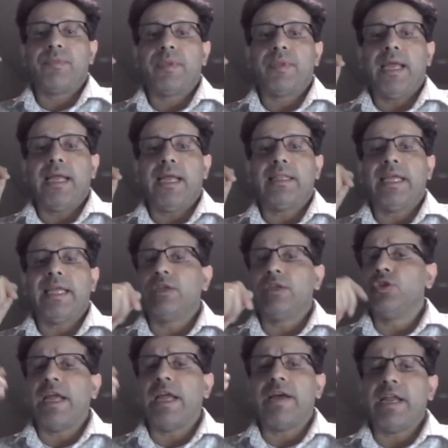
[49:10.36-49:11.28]
And then
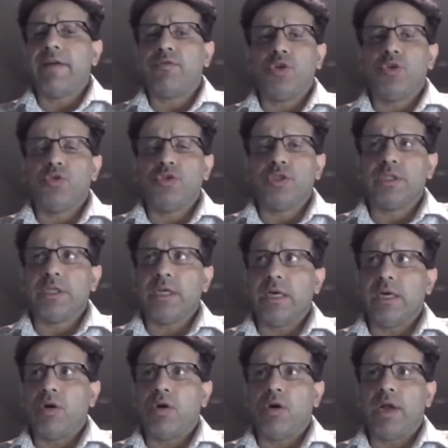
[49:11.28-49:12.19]
you never have to use
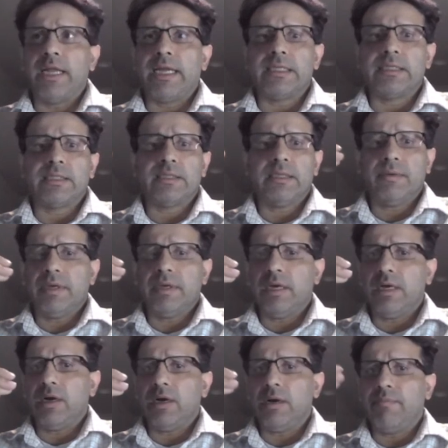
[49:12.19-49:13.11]
Oracle's
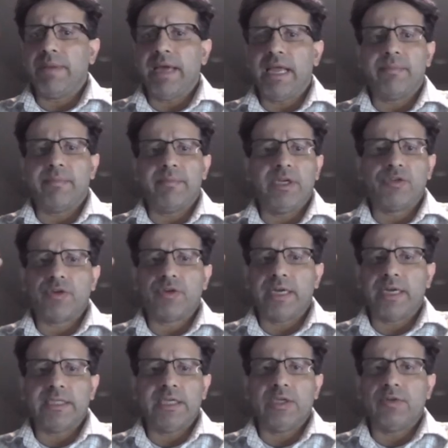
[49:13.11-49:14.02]

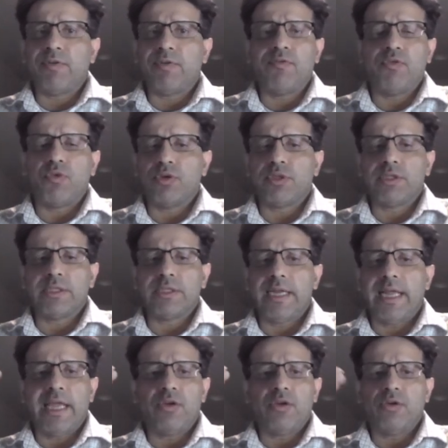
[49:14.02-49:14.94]
parameterizing for force
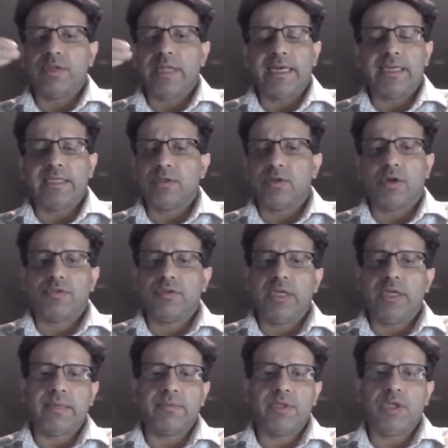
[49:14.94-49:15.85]
scenario. That is not
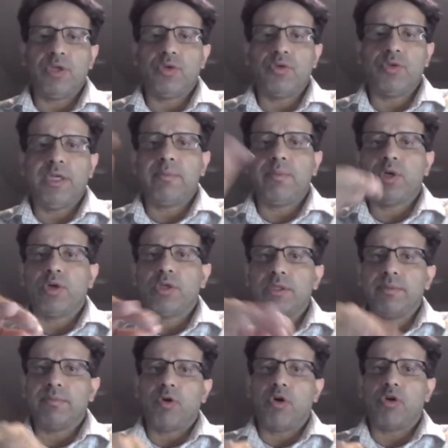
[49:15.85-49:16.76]
really something you need,
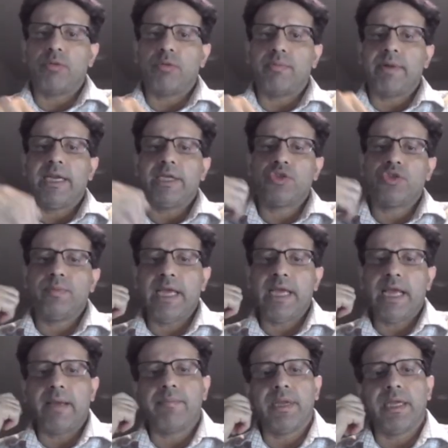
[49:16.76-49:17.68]
because auto binding should be
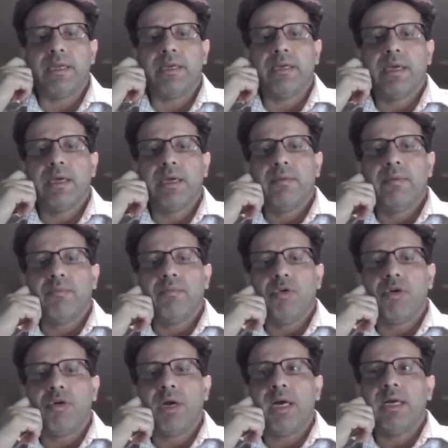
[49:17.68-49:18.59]
happening in
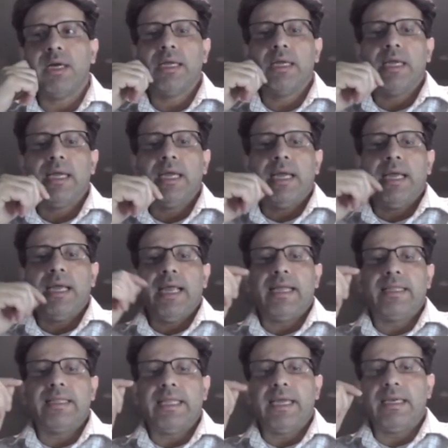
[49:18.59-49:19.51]
Moca.
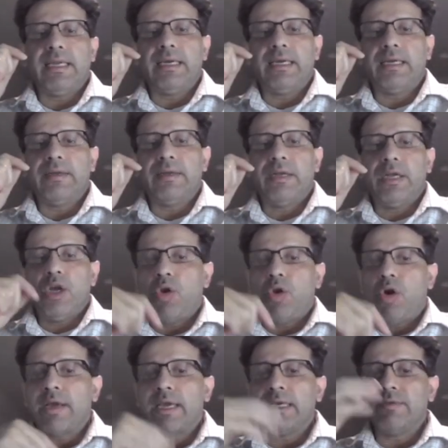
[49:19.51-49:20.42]
And then
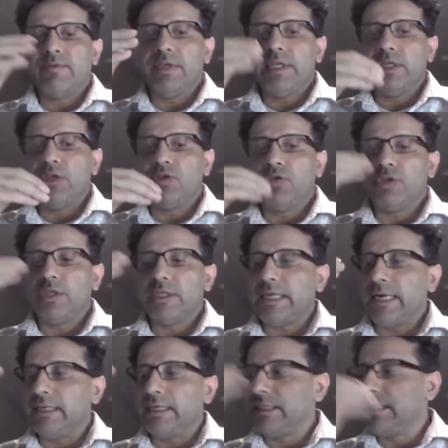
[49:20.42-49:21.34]
locking, we need to just
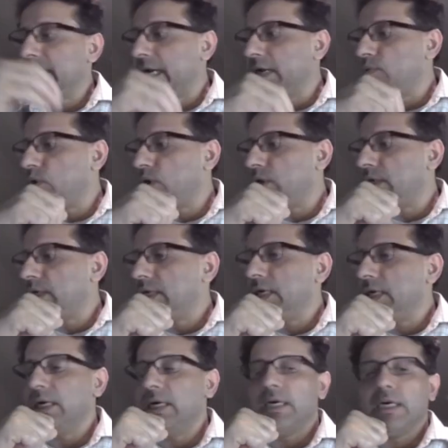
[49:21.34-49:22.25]
understand what
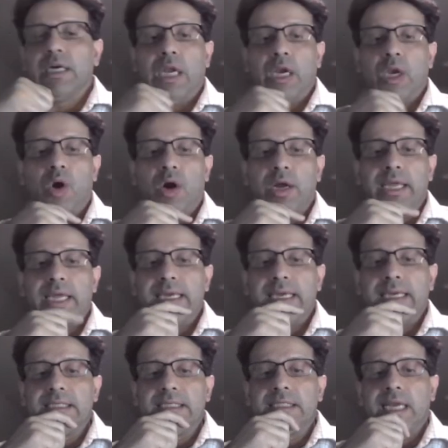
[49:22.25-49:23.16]
locking
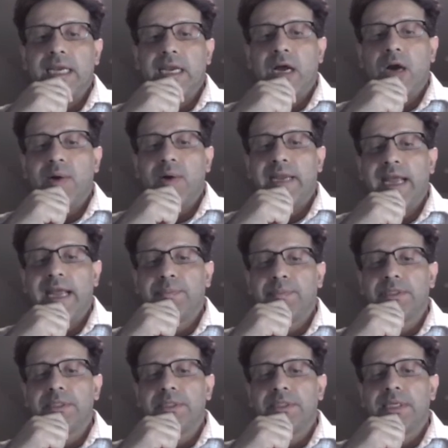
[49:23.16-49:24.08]
is and how it happens.